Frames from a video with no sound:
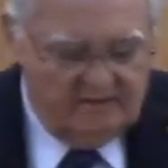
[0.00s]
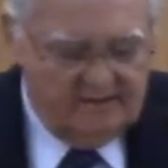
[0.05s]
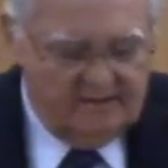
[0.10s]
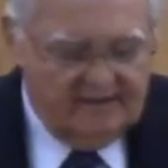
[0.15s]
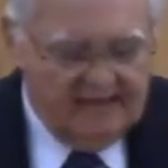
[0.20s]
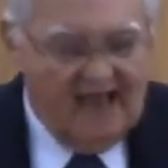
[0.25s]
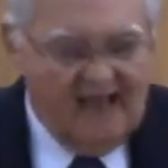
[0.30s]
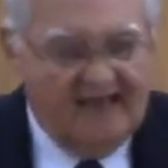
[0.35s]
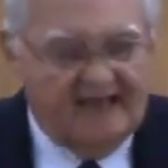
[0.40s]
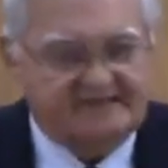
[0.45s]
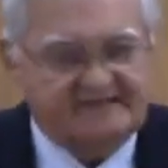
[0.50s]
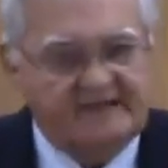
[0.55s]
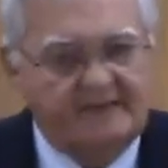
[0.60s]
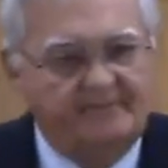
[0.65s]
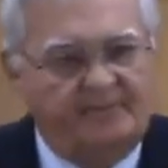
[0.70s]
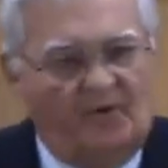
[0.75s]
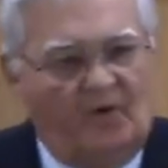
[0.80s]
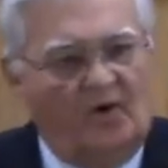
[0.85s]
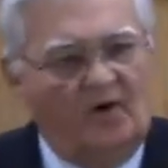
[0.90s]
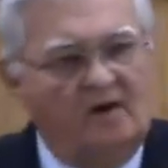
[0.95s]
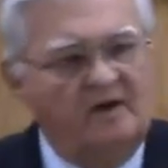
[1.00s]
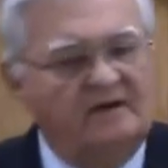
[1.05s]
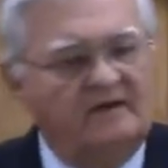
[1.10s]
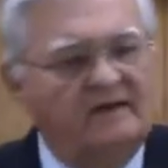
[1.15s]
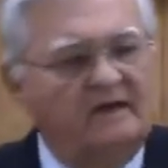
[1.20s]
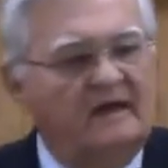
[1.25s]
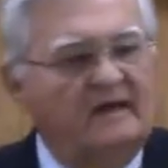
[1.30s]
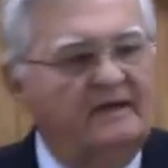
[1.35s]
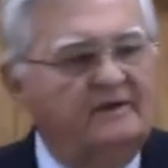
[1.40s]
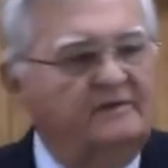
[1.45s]
Now, it's important
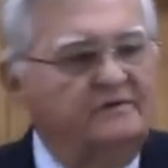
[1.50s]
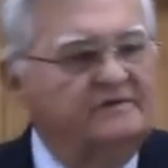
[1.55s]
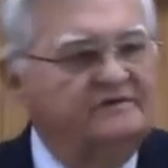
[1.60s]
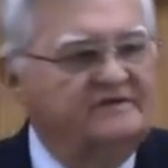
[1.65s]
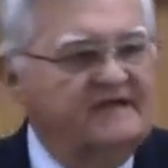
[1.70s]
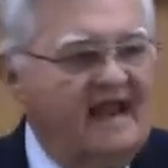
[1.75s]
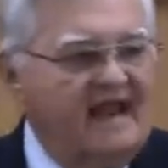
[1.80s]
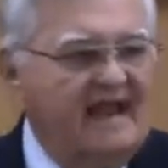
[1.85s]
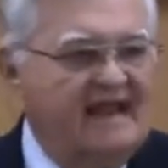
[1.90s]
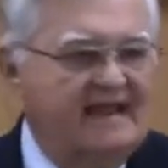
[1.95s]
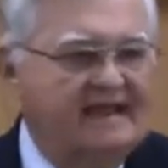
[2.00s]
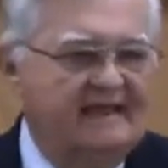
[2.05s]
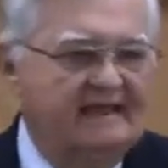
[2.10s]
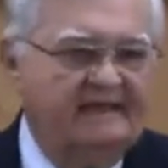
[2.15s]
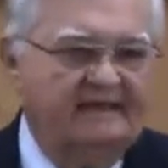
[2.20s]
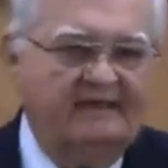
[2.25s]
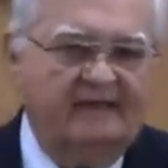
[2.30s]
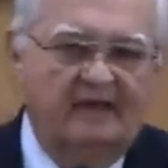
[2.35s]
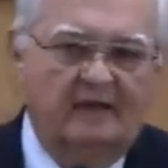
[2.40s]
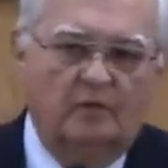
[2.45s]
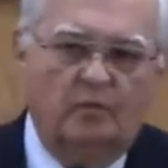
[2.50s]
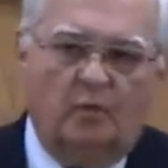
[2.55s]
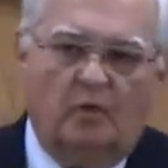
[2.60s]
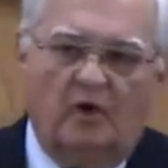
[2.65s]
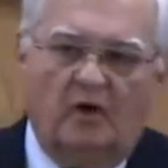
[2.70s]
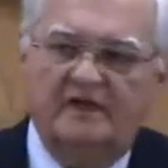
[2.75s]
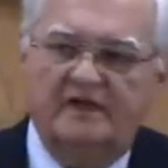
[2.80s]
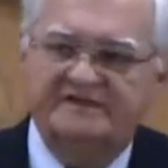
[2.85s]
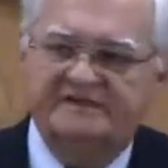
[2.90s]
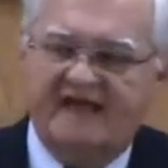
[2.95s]
to understand that
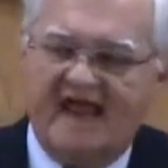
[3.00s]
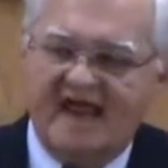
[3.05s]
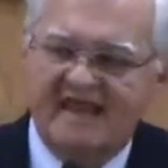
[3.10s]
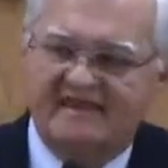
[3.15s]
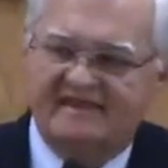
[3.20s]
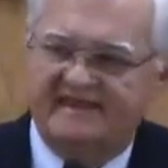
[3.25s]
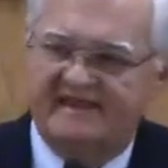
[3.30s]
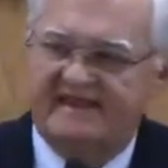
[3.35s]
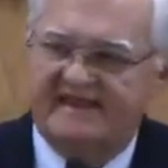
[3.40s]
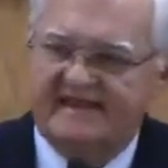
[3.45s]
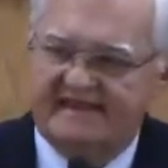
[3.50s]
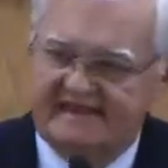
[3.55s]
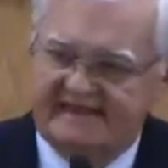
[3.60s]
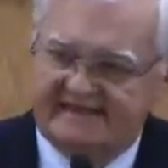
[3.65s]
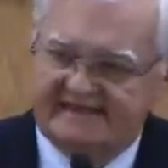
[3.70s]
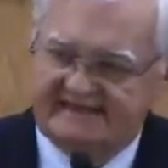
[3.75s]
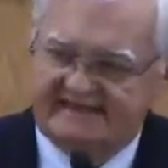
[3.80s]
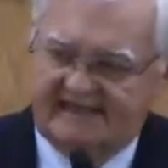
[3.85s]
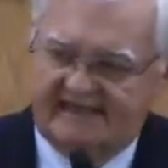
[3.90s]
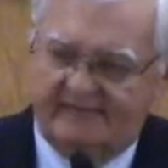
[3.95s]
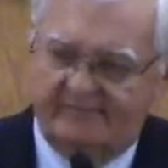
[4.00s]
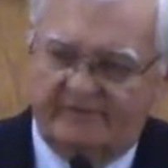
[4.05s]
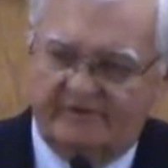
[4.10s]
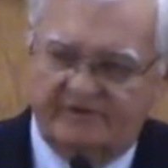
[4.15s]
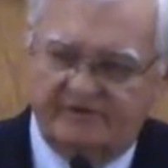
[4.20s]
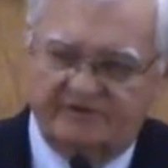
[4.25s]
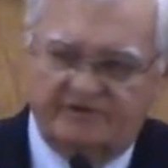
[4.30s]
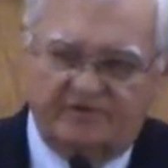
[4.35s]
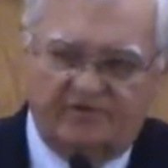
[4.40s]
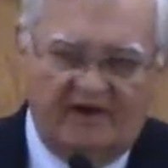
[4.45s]
once a thing is
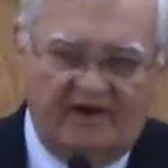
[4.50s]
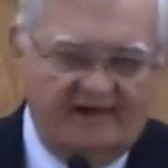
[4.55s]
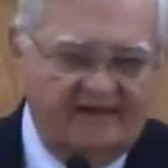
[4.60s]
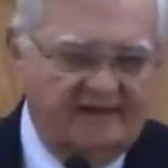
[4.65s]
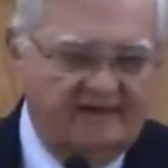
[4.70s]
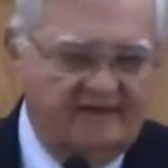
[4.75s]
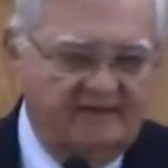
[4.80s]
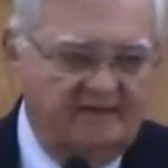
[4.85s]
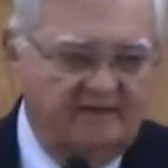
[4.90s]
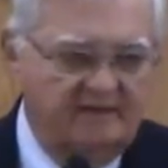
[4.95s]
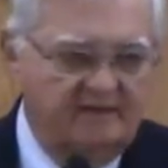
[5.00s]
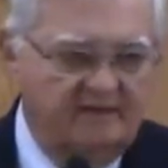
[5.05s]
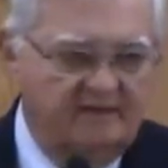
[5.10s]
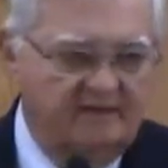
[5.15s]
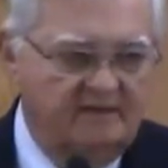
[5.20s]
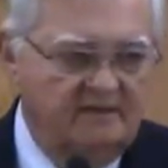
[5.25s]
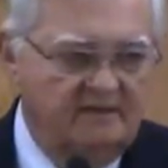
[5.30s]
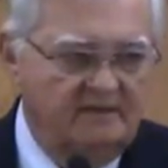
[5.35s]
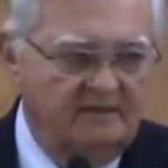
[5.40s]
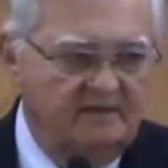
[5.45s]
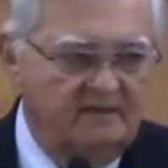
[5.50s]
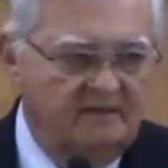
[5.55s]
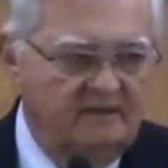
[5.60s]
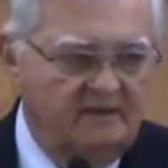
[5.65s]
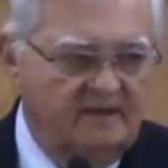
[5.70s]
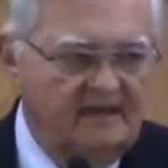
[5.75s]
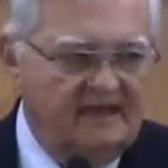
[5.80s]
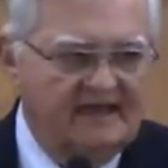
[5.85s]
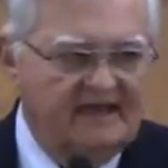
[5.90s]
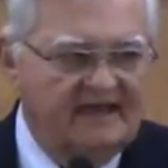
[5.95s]
demonstrated,
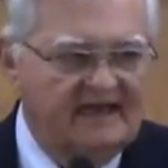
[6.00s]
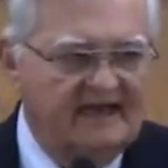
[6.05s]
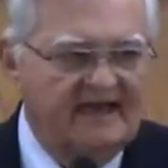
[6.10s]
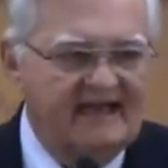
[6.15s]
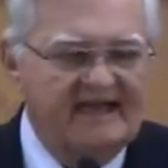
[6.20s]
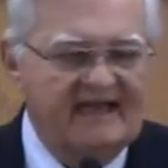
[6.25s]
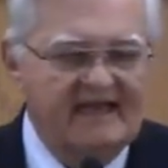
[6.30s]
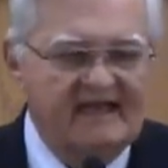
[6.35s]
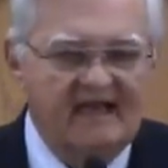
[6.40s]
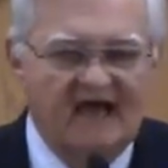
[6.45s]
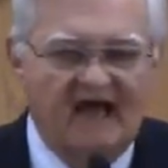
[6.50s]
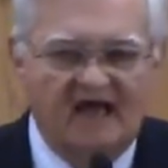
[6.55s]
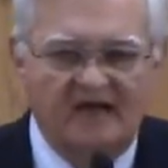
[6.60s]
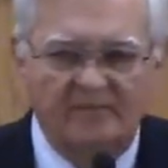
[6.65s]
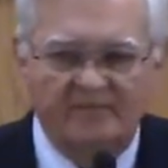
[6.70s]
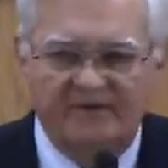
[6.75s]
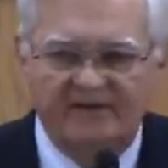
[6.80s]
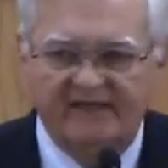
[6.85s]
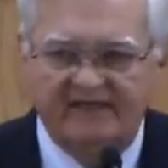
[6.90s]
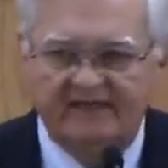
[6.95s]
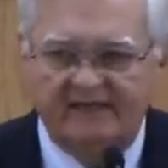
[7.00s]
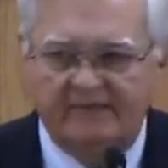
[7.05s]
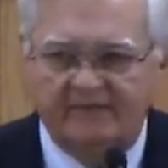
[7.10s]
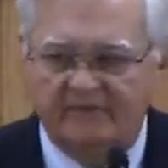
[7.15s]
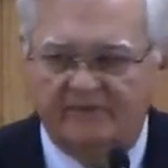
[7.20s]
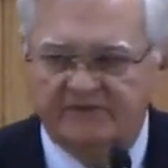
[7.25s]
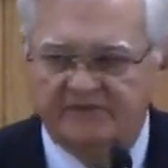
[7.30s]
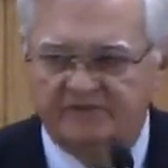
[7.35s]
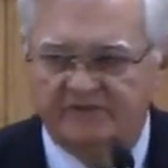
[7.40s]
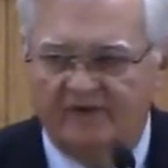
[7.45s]
it need not be
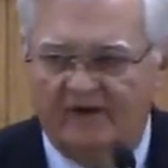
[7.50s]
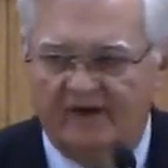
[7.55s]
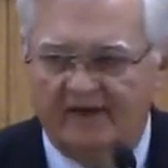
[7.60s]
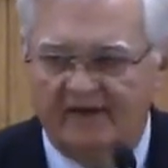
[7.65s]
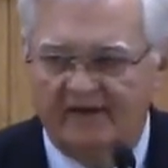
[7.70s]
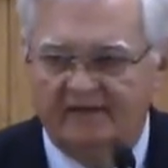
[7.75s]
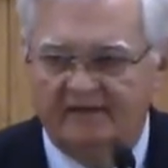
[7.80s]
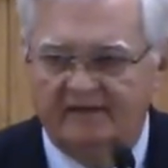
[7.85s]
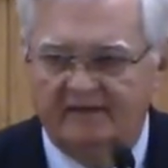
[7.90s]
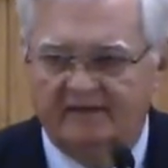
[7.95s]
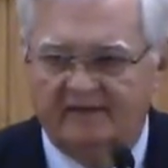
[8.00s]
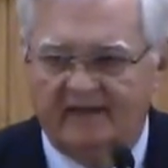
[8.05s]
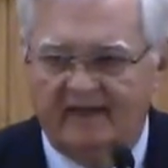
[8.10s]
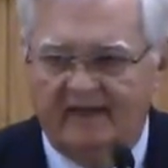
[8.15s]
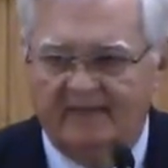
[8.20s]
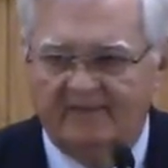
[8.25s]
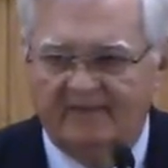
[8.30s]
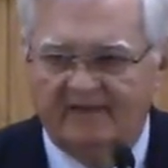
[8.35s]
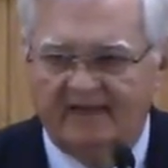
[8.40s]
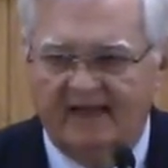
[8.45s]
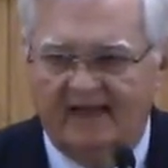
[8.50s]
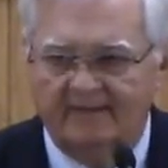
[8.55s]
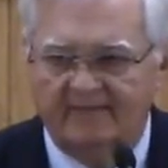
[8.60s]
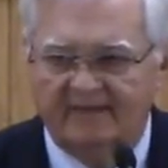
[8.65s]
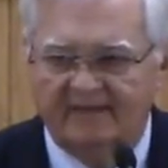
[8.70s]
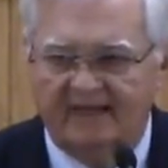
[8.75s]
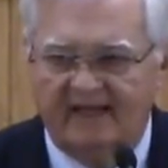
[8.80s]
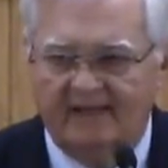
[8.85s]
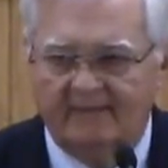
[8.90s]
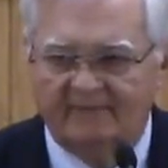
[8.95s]
demonstrated time and time
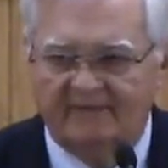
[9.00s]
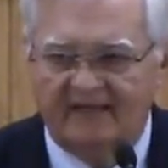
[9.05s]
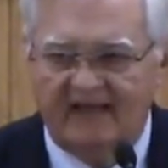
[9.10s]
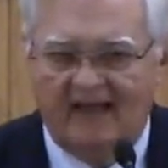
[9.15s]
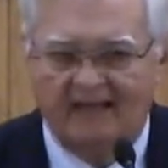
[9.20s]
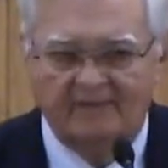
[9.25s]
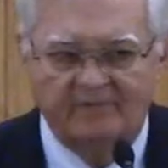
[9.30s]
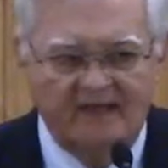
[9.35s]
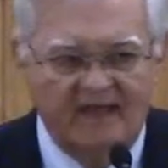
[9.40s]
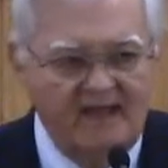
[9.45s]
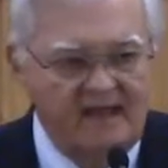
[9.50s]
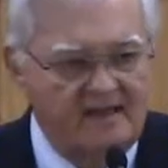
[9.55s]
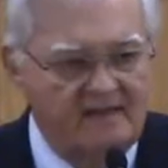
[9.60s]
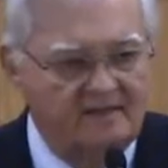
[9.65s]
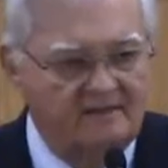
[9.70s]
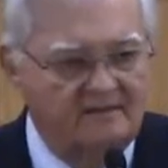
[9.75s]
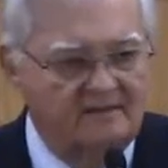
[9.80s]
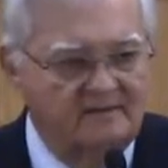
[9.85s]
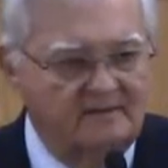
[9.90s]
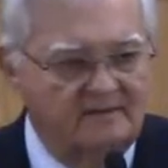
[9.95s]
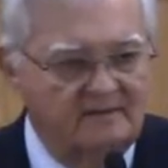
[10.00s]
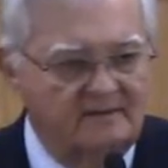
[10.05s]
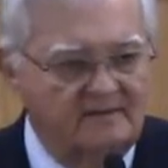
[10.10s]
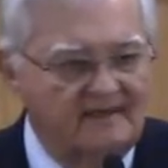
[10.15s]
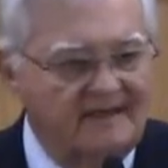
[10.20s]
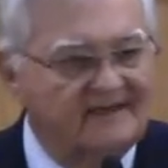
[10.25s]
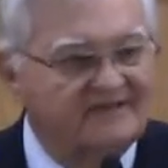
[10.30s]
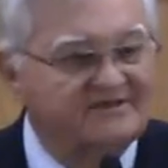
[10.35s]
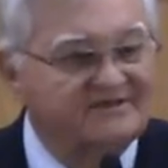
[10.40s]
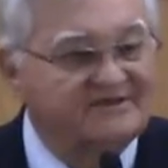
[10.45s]
and time and time again.
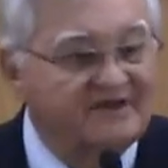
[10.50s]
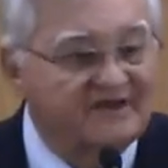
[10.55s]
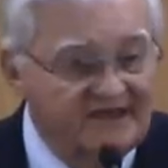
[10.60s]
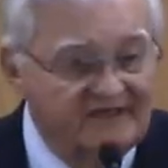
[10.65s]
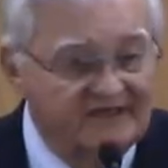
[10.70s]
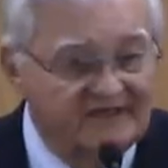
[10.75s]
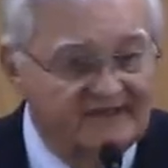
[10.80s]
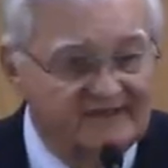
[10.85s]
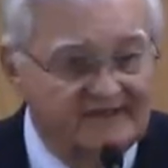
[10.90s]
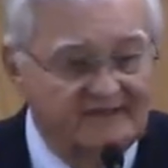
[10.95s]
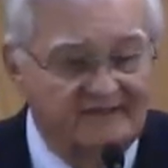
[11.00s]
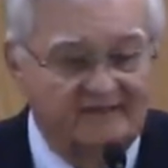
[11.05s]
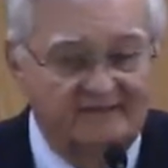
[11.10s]
It's done.